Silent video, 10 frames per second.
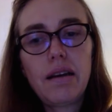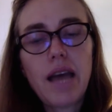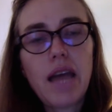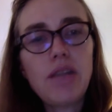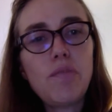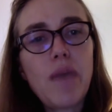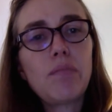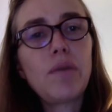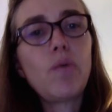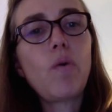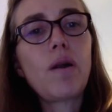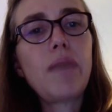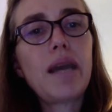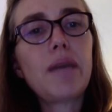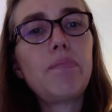and you make me want to
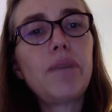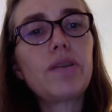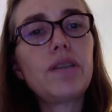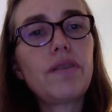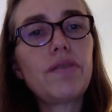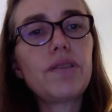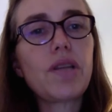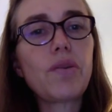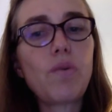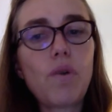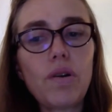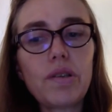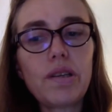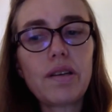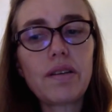make a bigger difference in the world.
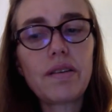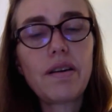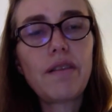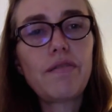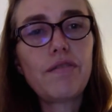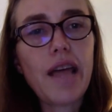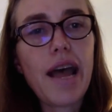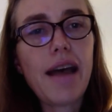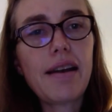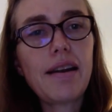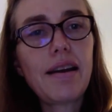For that,